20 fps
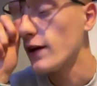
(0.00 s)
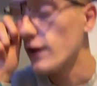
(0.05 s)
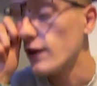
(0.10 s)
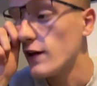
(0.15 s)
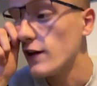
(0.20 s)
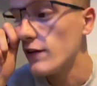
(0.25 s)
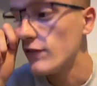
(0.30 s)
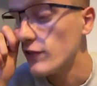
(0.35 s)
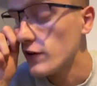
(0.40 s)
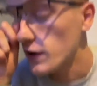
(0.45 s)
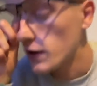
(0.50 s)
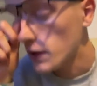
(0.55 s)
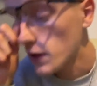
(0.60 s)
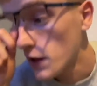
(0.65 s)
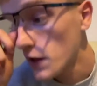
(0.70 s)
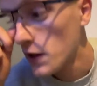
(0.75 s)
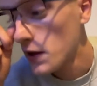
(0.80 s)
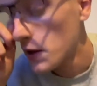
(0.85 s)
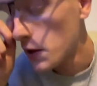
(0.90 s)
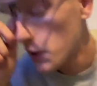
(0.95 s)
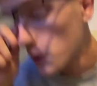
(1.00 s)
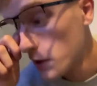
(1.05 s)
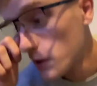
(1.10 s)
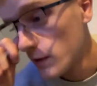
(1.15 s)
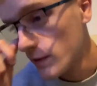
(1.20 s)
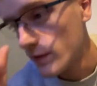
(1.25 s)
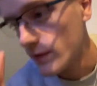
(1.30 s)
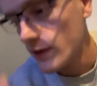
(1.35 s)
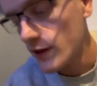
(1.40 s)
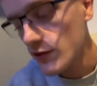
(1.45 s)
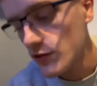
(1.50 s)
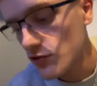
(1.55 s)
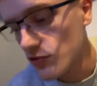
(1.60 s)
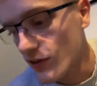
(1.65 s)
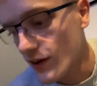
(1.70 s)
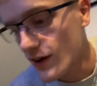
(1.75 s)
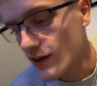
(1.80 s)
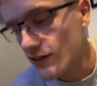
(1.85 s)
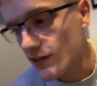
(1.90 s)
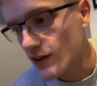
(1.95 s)
evening. It's
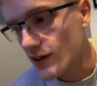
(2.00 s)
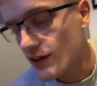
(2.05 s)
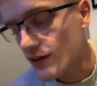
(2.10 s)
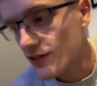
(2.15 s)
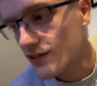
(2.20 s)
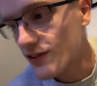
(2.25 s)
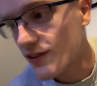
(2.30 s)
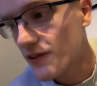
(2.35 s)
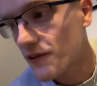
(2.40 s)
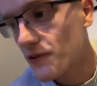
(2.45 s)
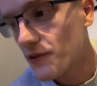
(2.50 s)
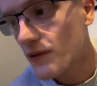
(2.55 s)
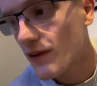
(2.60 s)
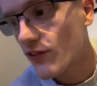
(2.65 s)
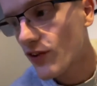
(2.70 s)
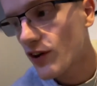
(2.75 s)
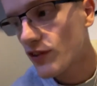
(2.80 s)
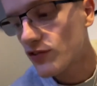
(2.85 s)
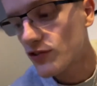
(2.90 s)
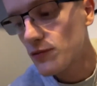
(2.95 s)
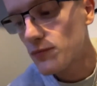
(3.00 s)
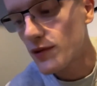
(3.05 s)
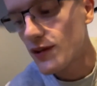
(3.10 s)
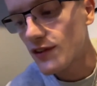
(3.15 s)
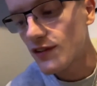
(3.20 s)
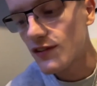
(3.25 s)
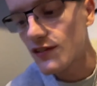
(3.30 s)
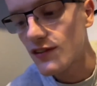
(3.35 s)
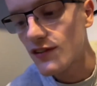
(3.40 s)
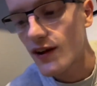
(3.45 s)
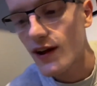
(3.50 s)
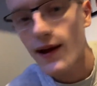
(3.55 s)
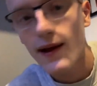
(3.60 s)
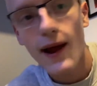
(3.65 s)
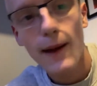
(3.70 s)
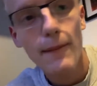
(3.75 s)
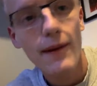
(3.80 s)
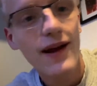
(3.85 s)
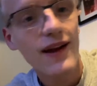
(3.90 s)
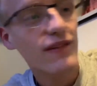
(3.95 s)
crazy. So, I've got a Zoom meeting tonight.
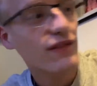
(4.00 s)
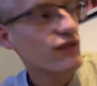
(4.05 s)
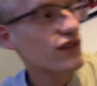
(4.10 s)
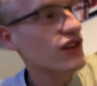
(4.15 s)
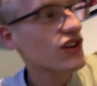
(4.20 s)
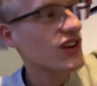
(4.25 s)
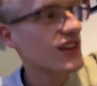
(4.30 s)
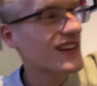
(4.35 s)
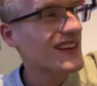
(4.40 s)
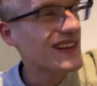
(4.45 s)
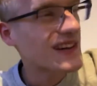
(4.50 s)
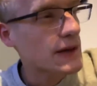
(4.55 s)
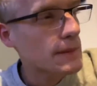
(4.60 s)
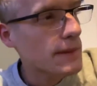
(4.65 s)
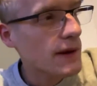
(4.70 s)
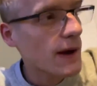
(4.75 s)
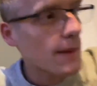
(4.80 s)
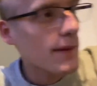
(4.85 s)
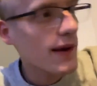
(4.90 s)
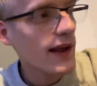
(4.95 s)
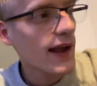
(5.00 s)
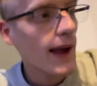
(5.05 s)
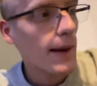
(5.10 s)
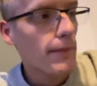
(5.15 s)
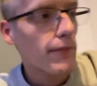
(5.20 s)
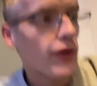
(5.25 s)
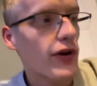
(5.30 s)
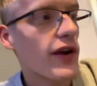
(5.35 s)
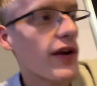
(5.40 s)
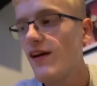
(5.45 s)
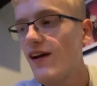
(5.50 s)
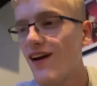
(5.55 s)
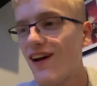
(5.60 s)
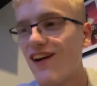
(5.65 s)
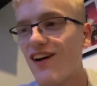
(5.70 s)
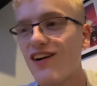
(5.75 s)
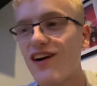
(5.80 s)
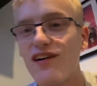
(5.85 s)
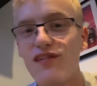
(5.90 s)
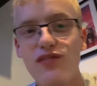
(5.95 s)
I might vlog a little bit on my camera.
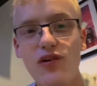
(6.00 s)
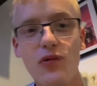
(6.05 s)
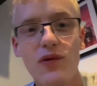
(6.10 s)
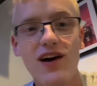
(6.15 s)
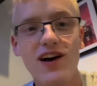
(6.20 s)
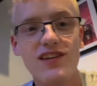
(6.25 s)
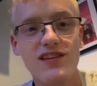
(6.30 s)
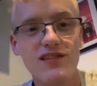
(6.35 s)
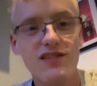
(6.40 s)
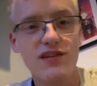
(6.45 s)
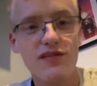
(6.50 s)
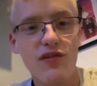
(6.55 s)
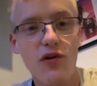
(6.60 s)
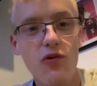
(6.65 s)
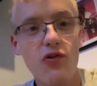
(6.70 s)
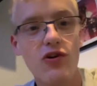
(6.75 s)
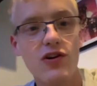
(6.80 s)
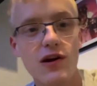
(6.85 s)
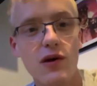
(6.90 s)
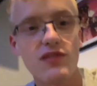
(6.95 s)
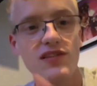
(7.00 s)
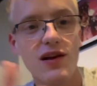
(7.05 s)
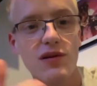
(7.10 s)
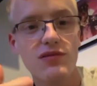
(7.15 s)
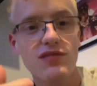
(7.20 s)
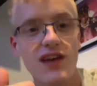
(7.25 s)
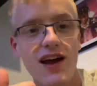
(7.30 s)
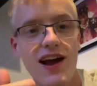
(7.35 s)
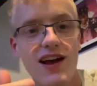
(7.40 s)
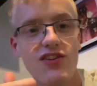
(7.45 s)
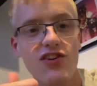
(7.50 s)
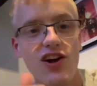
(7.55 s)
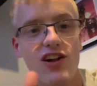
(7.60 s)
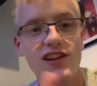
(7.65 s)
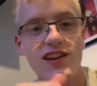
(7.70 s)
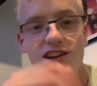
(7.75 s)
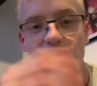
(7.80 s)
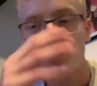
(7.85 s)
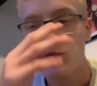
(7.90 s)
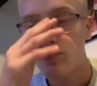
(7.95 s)
I got a phone call, I was on the phone call, I was outside
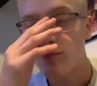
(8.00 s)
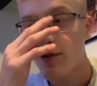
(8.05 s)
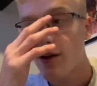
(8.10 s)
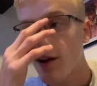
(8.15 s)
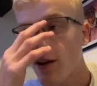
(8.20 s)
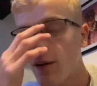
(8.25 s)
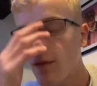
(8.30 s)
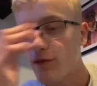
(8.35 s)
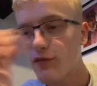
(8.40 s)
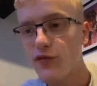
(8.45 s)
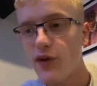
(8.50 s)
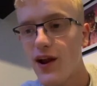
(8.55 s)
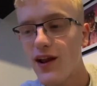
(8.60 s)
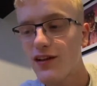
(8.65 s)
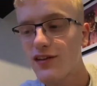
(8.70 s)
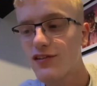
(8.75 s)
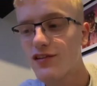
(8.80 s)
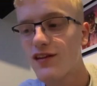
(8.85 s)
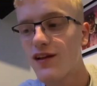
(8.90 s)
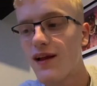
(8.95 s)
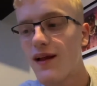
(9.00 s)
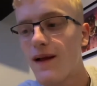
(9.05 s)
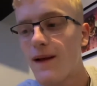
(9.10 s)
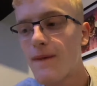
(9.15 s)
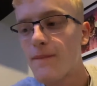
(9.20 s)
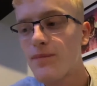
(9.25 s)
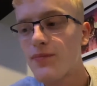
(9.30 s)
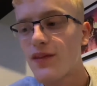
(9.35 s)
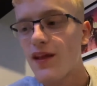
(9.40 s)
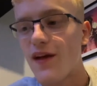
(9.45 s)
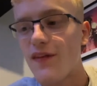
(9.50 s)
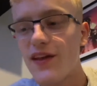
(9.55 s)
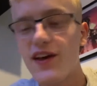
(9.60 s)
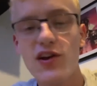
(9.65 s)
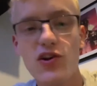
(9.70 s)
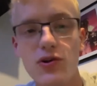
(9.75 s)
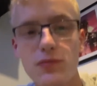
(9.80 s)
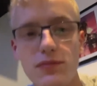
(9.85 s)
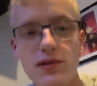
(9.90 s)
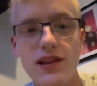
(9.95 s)
college with my friends, and they
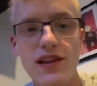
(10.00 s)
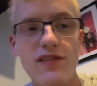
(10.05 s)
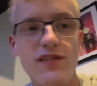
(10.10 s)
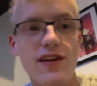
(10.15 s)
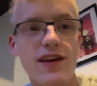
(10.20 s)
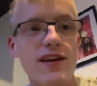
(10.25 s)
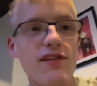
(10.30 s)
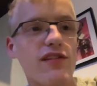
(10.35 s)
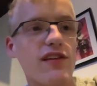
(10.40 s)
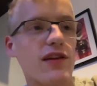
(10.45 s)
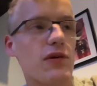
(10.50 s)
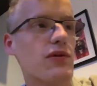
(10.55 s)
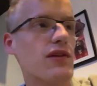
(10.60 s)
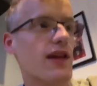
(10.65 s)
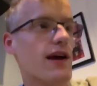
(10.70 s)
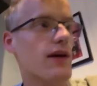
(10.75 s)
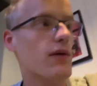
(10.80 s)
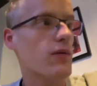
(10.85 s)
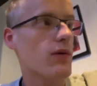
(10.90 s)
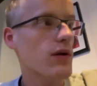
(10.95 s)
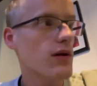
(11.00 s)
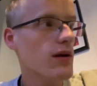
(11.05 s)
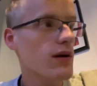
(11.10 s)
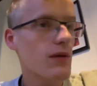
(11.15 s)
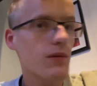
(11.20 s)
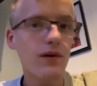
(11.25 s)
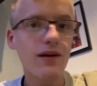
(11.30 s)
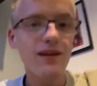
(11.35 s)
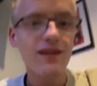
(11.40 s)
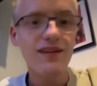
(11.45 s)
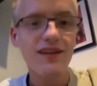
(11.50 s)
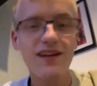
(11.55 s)
couldn't believe it either. They were like, wow.